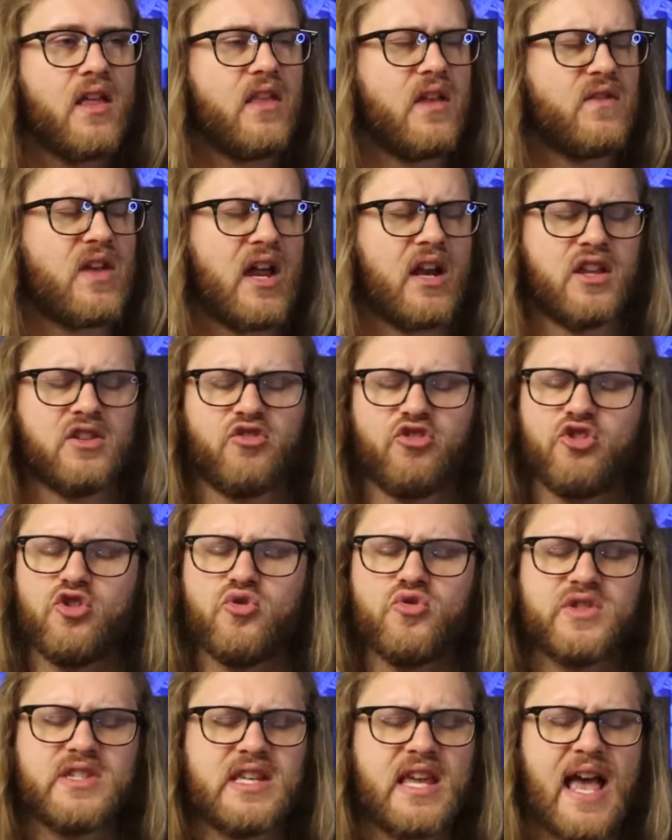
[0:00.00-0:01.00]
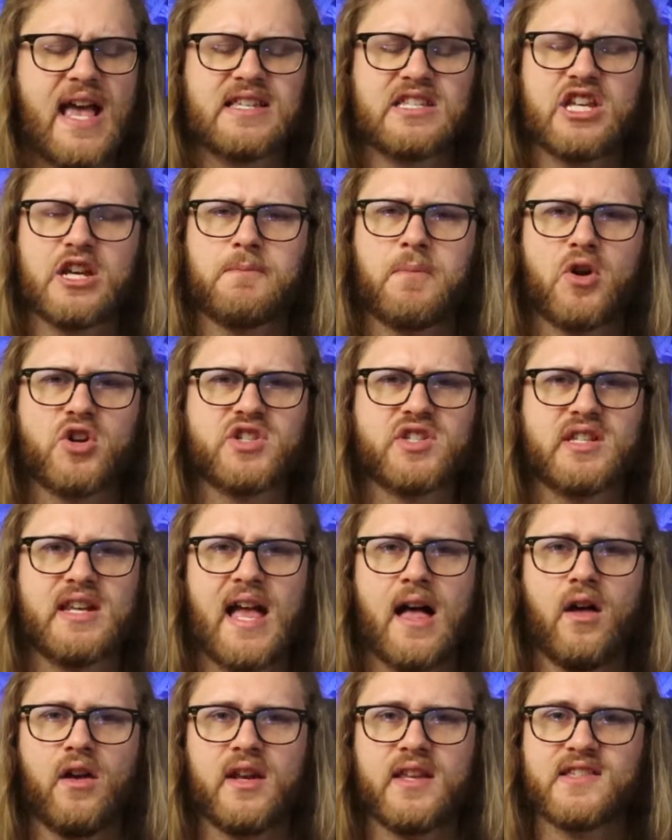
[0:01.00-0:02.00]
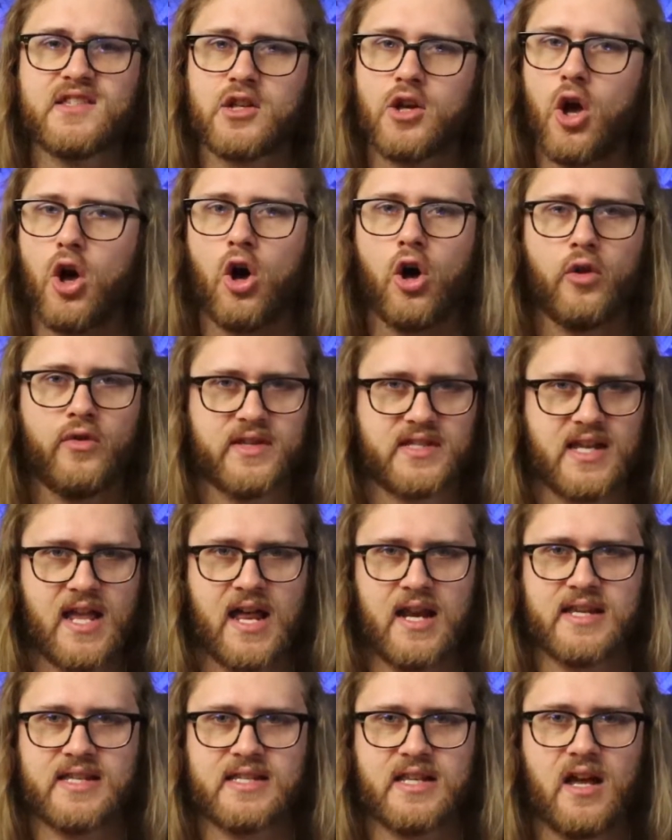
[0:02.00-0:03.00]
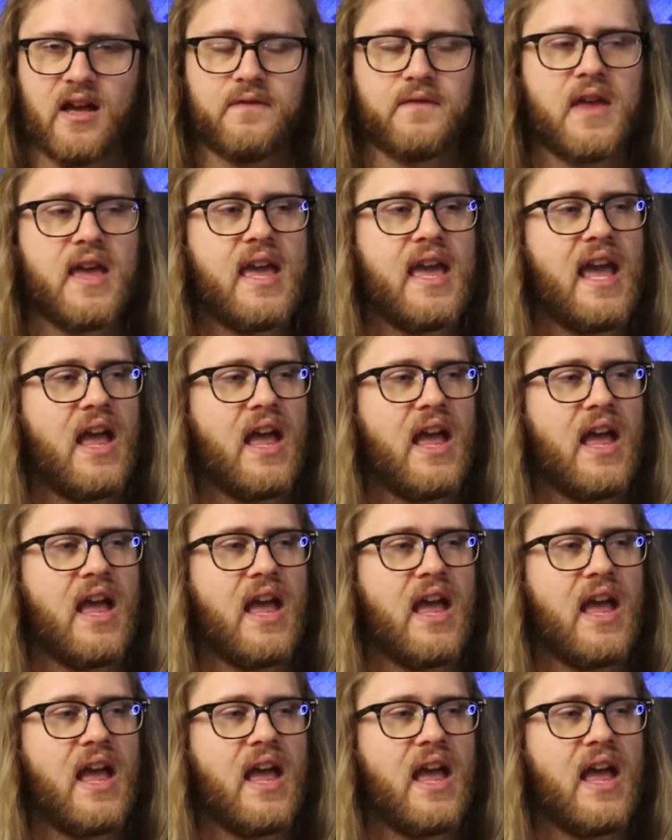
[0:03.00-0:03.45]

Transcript: They've got enthusiastic personalities and all this kind of stuff.